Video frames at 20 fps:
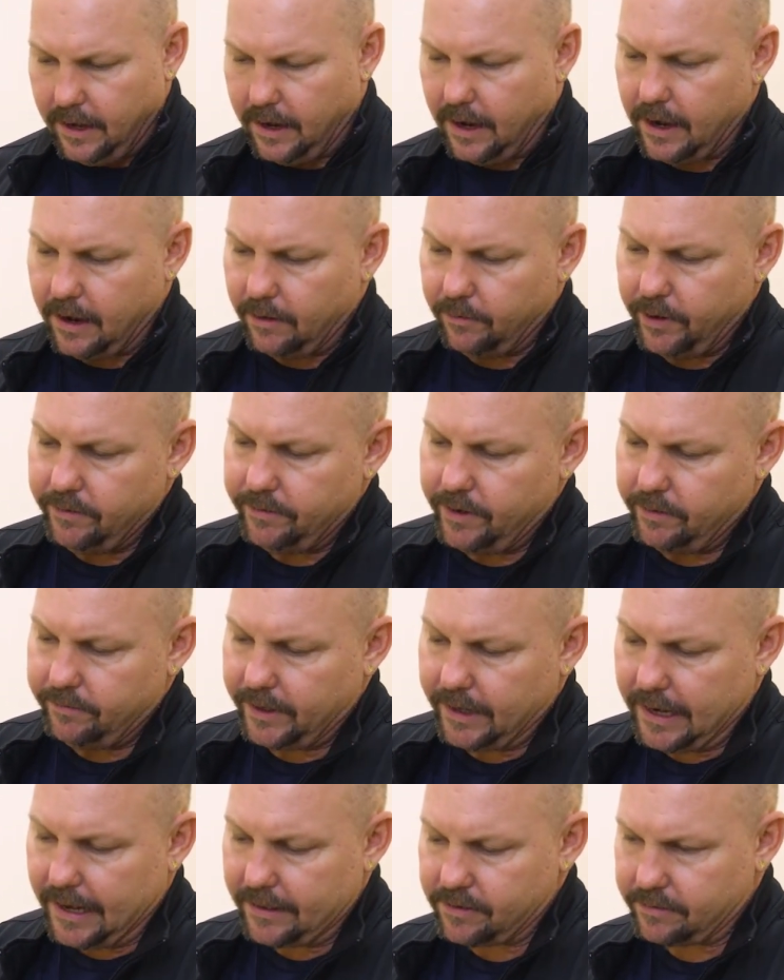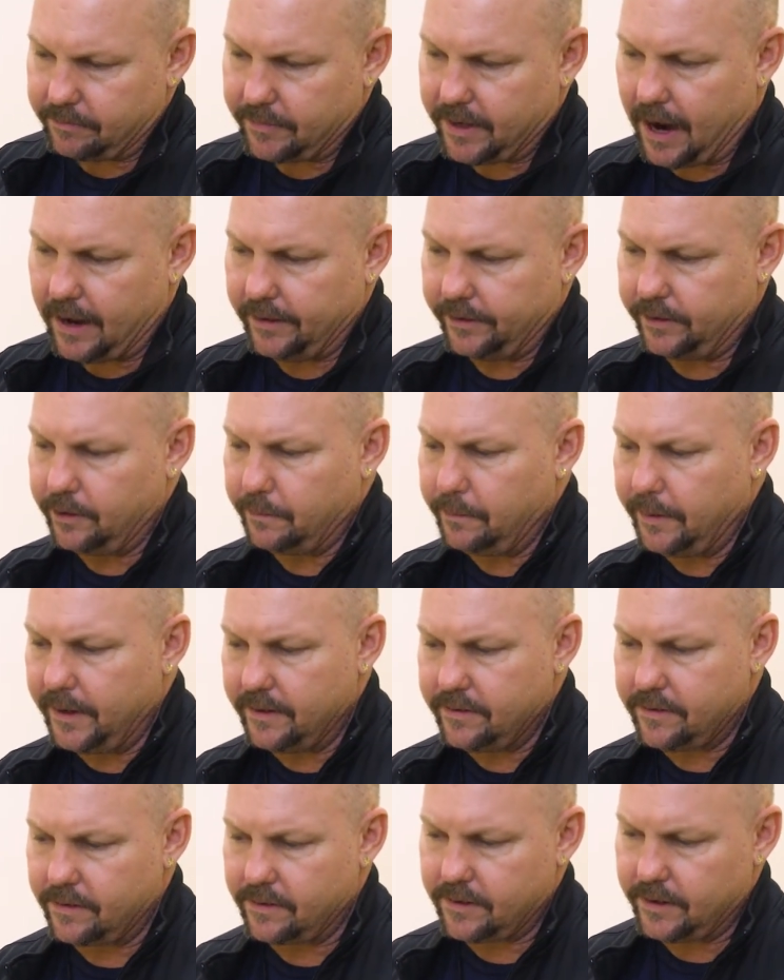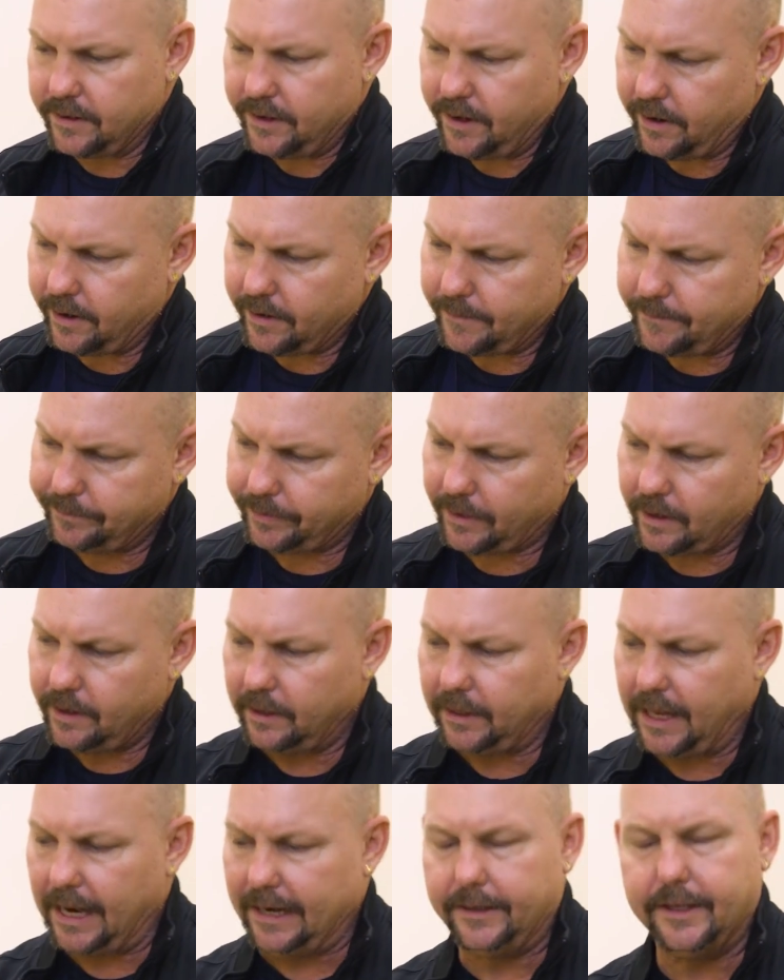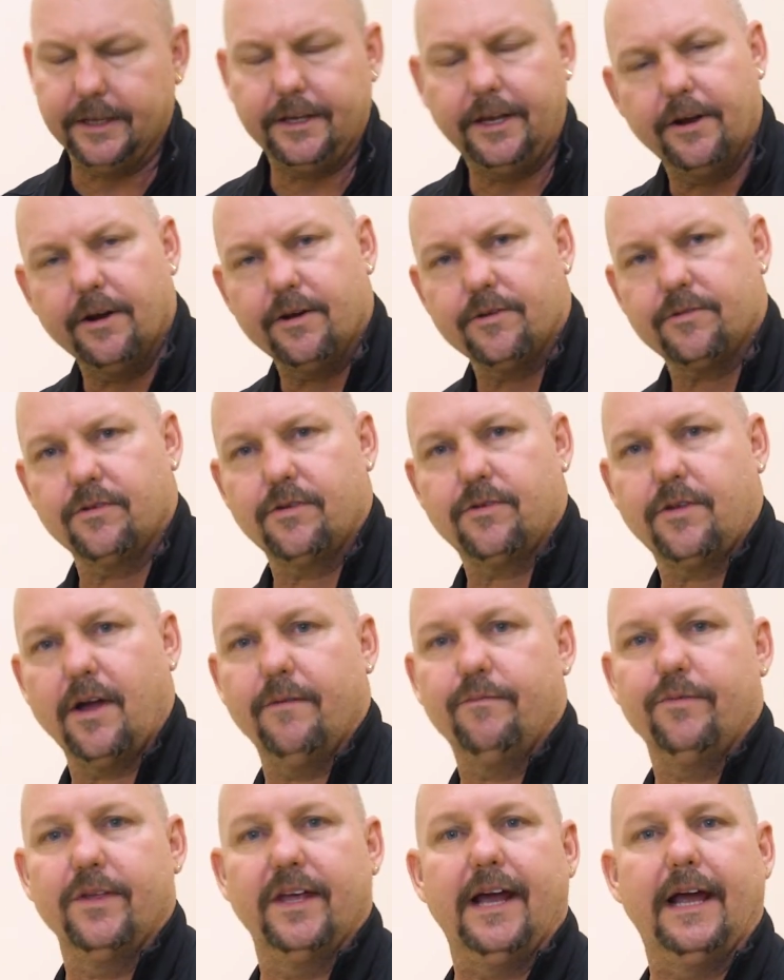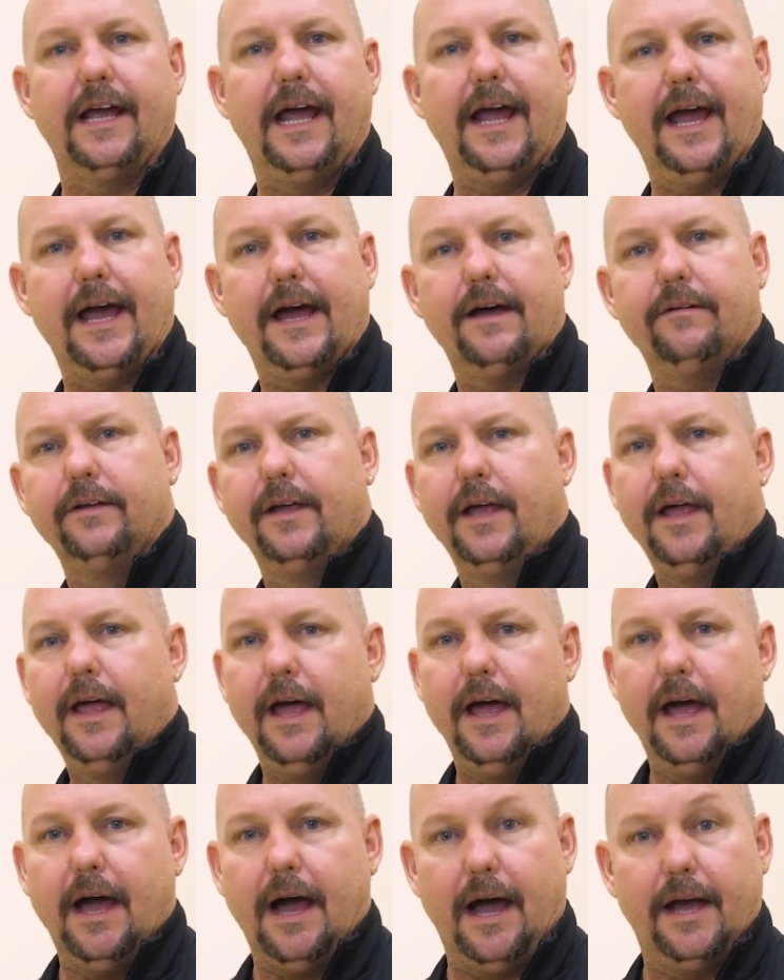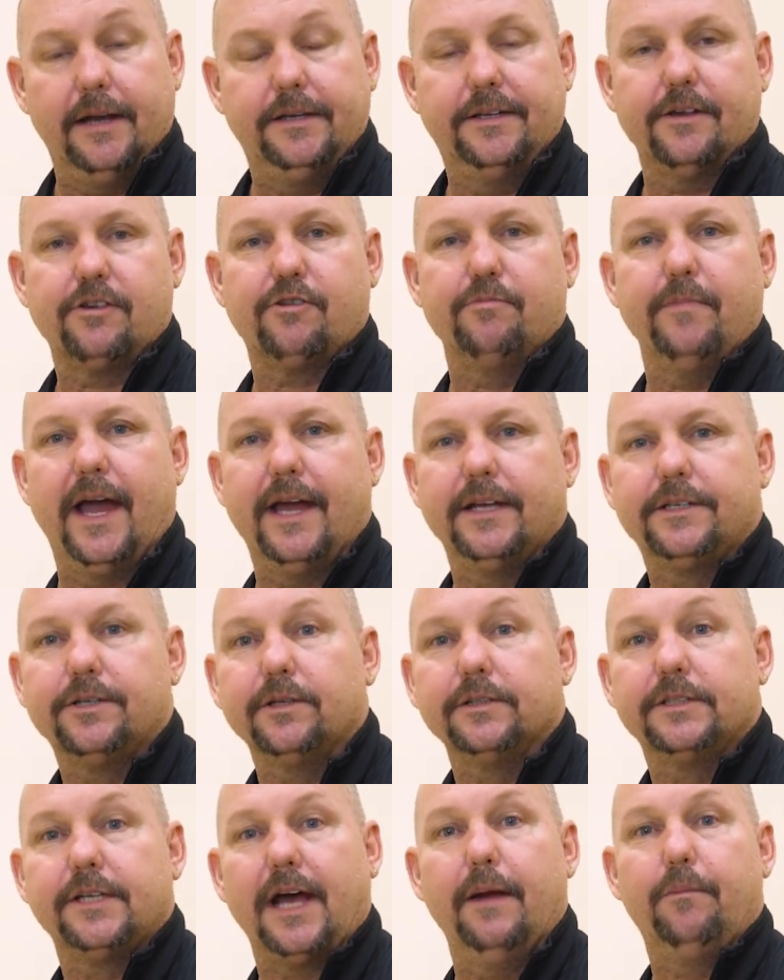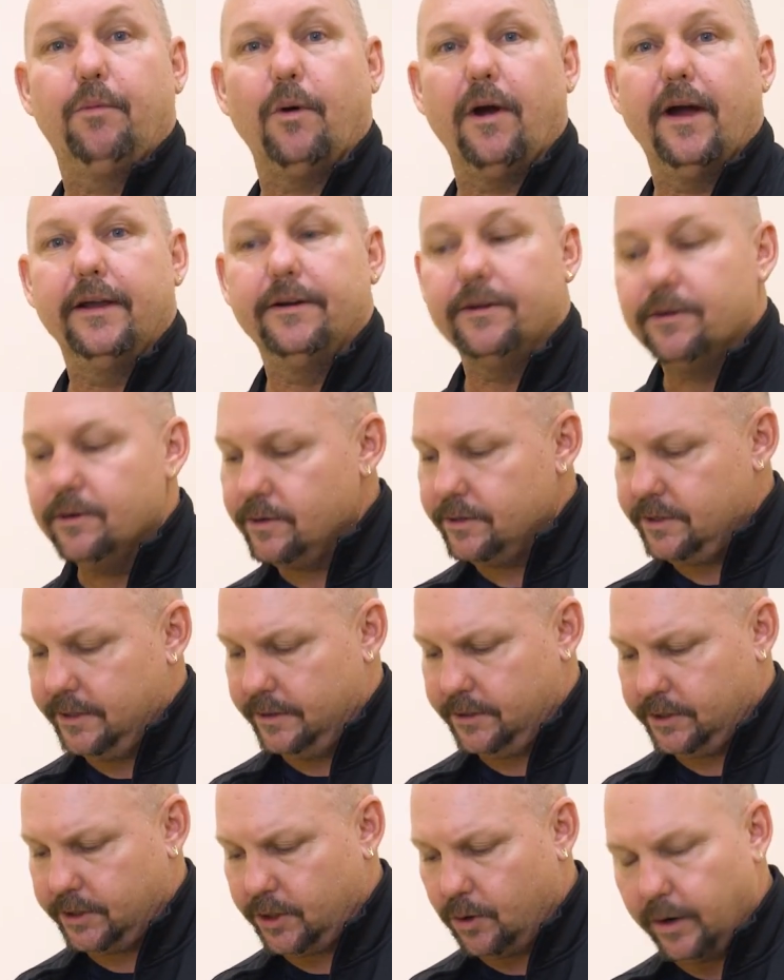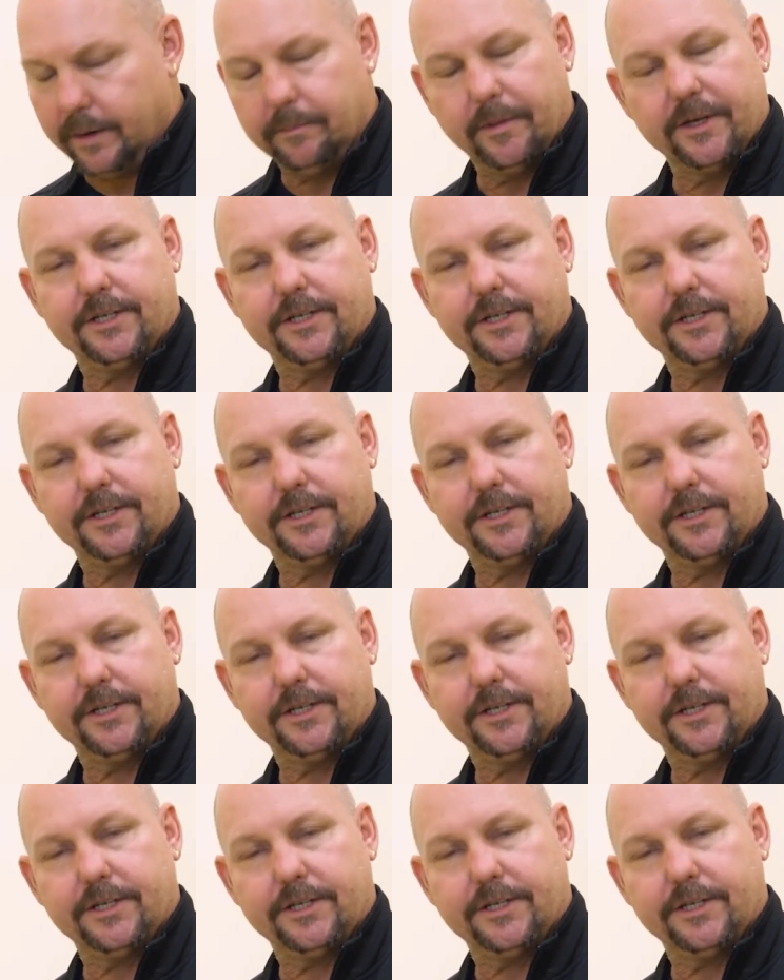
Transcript: We've even got some colander pieces in here. A lot of the gears and stuff that I have, I dismantle typewriters and sewing